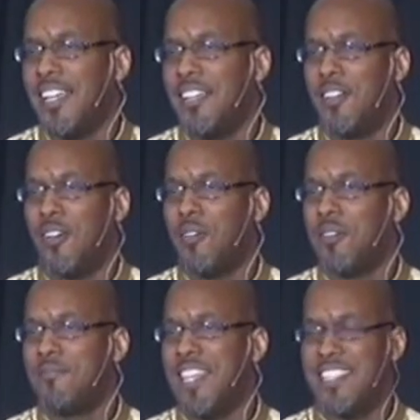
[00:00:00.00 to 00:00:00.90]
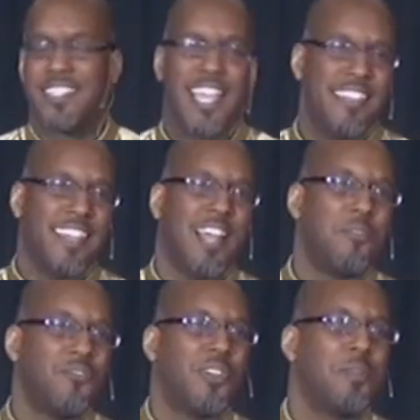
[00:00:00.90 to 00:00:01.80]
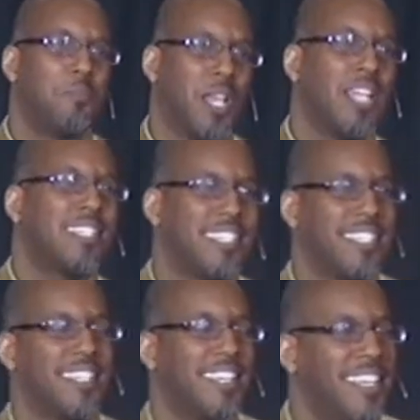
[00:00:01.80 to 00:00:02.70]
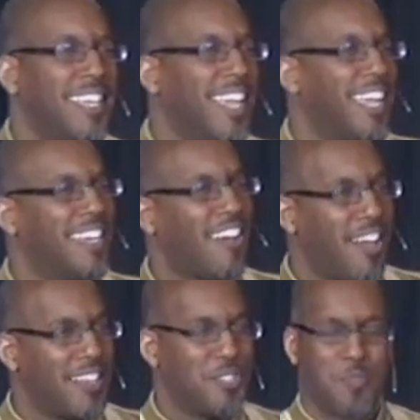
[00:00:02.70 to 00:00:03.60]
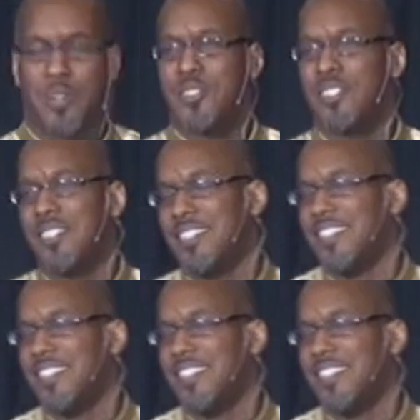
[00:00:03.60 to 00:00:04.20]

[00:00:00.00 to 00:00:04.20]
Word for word: You know, they say that I'm a very blunt and honest person.